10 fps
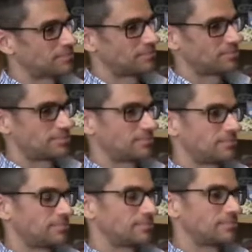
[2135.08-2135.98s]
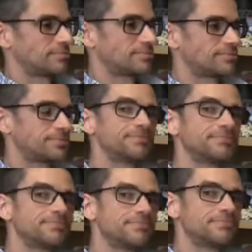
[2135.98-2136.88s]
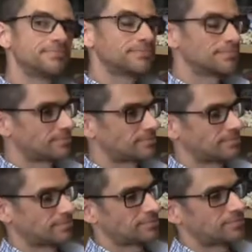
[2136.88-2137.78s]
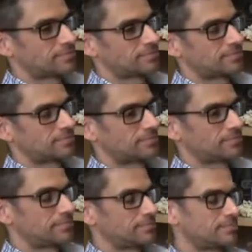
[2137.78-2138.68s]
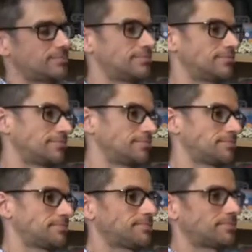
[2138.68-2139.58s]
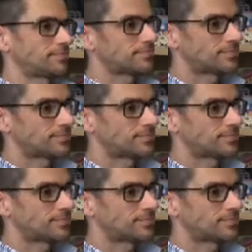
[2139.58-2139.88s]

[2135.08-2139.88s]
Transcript: This person isn't speaking.